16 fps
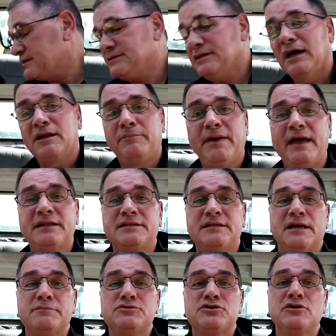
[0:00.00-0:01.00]
That's not a bad
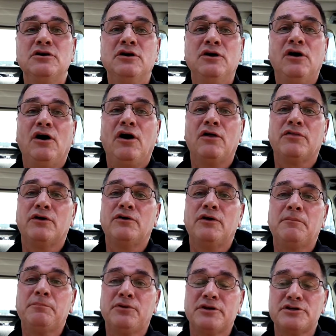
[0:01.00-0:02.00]
temperature,
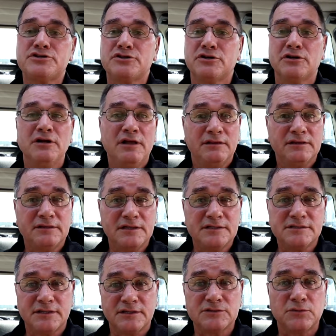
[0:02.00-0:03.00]
although I'm pretty sure that
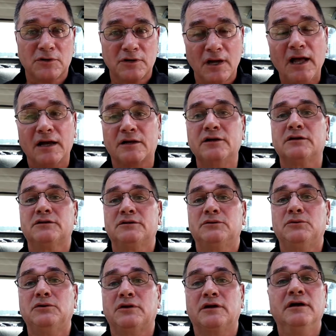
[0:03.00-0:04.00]
these things were not cooked to
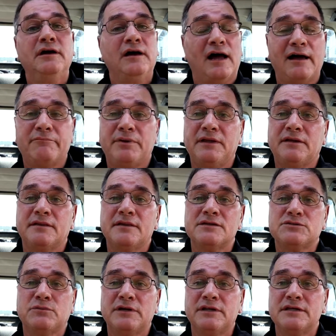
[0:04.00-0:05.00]
order. I've been to
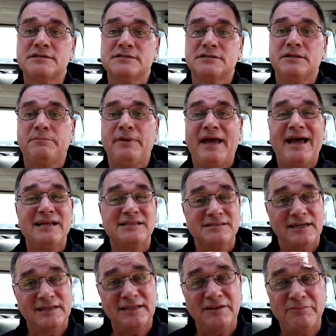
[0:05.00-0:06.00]
this Wendy's in the
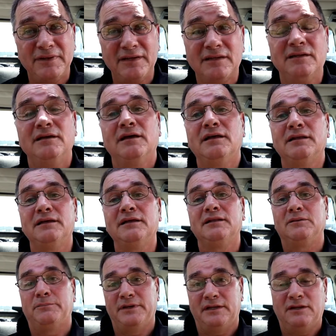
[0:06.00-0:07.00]
past and they've been a
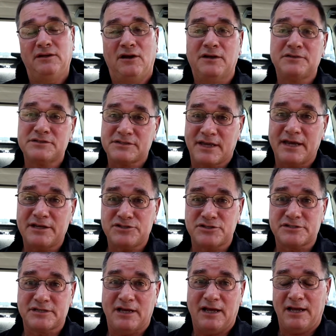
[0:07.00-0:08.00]
little bit on the
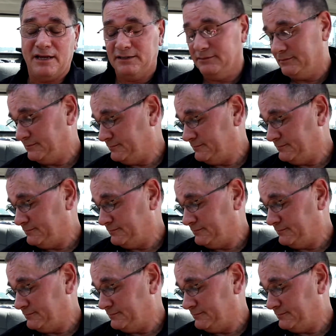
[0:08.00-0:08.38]
sketchy side.